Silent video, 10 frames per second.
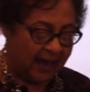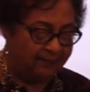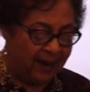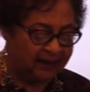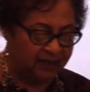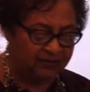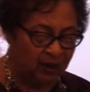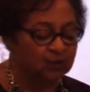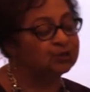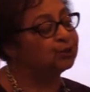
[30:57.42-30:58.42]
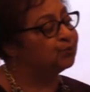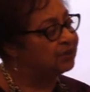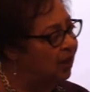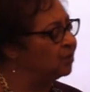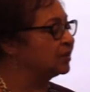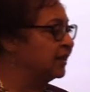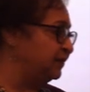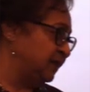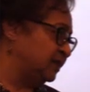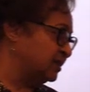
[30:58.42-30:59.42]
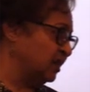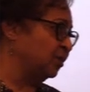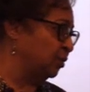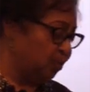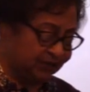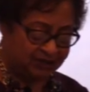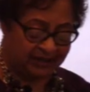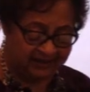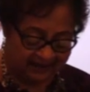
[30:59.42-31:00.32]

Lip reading: and making those who don't live in DeSoto wish they